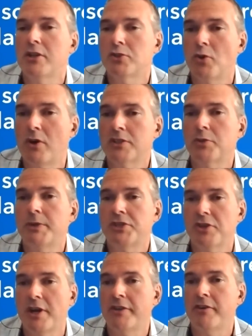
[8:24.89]
talk to
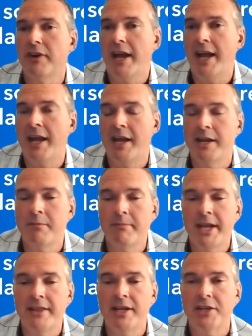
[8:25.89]
each other and
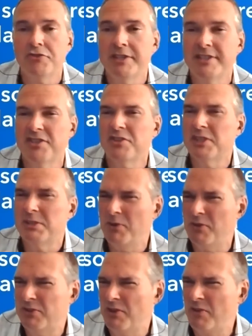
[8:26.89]
make that transition
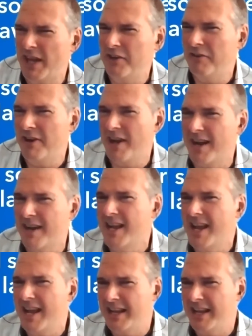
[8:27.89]
smooth, so that you're not